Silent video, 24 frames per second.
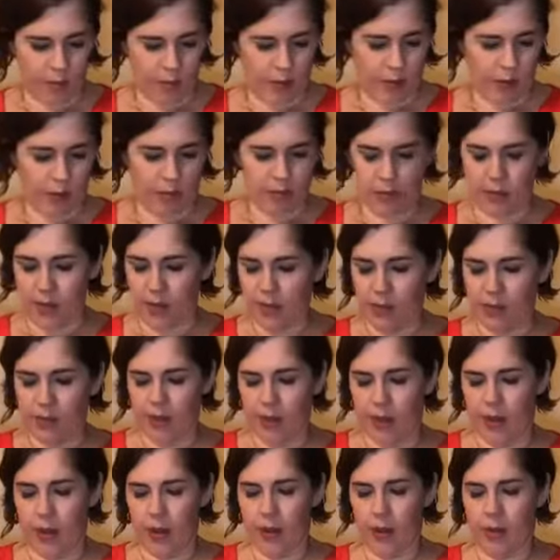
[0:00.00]
But that's
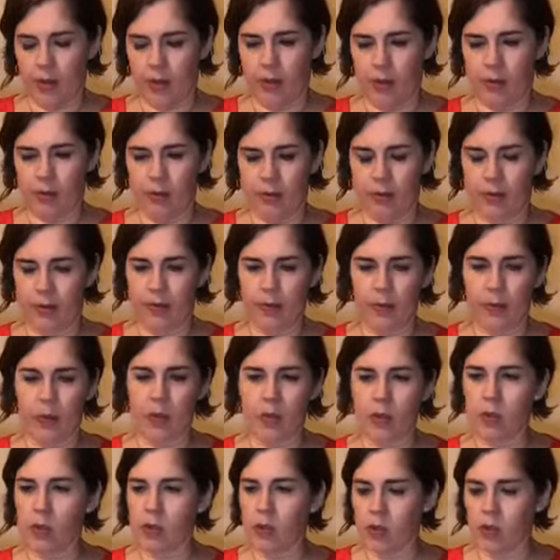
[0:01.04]
fine.
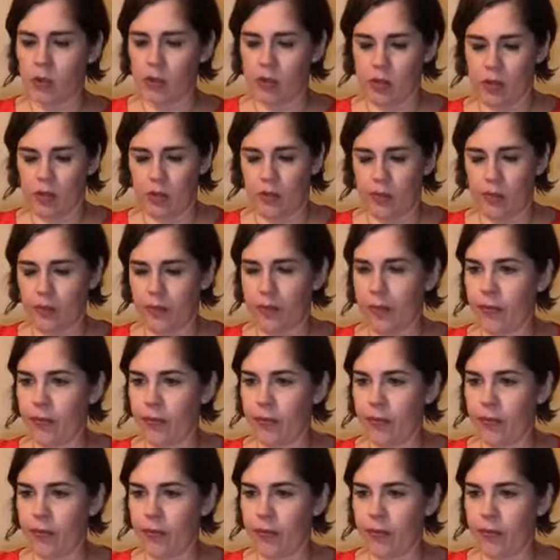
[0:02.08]
This works too.